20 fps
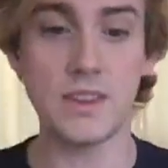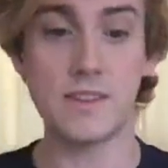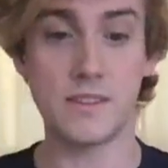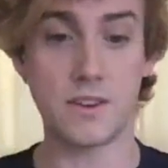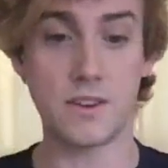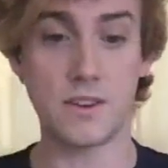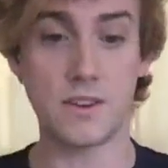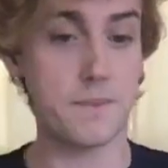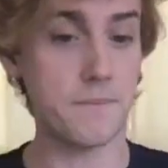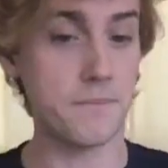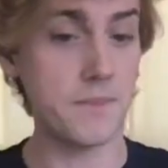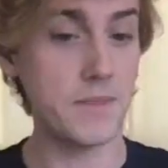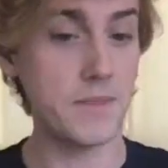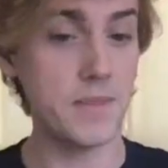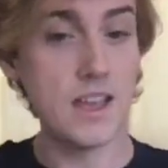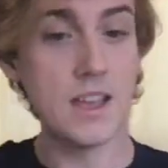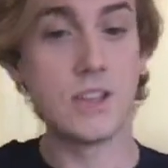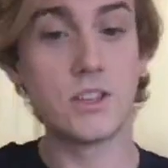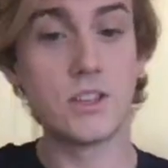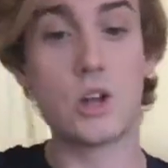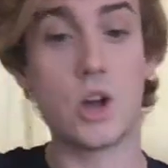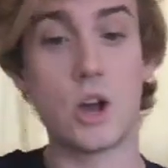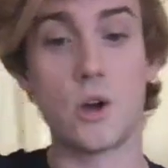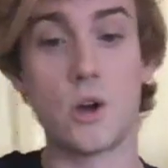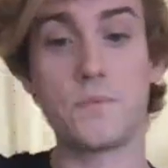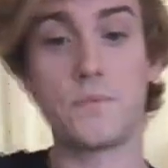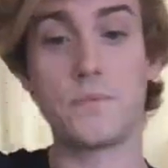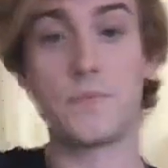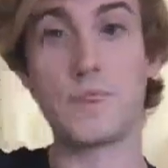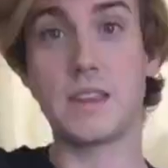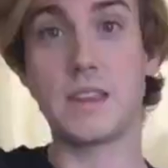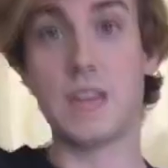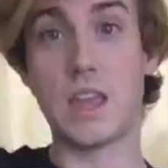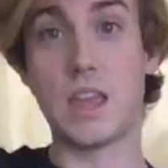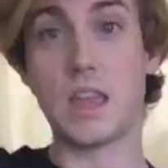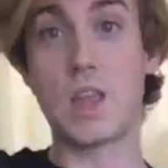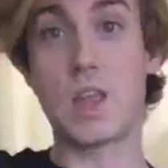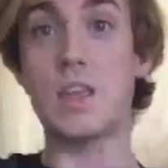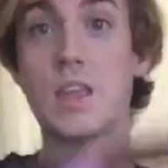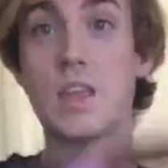Okay, so
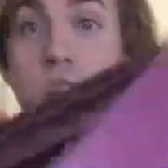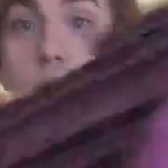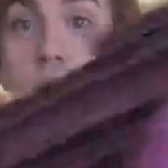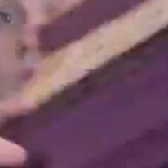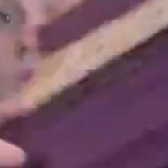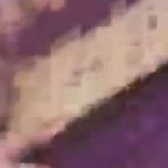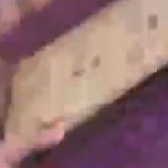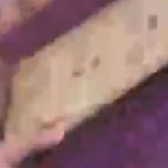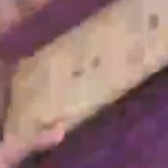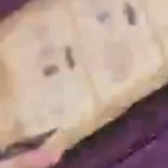in order